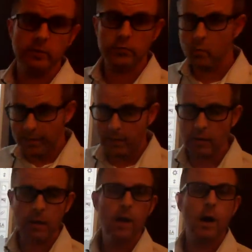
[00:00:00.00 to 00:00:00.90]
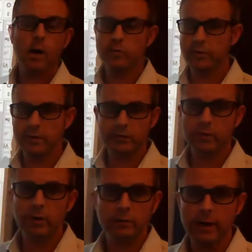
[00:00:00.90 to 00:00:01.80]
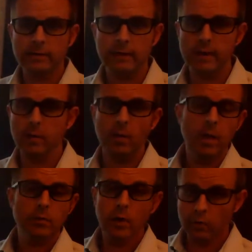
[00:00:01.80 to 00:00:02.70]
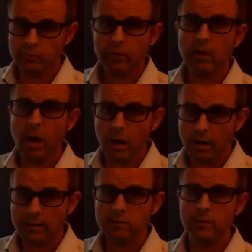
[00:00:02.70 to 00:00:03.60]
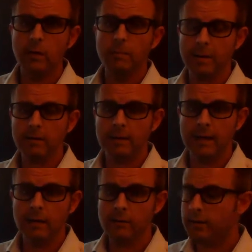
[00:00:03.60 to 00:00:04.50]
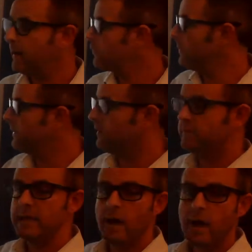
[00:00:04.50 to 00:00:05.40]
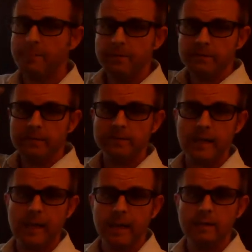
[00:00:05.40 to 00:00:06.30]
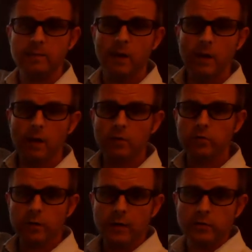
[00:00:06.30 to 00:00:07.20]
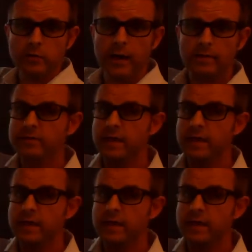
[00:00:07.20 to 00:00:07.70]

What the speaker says: square, our traditional rectangle, those are also parallelograms because the opposite sides are train tracks.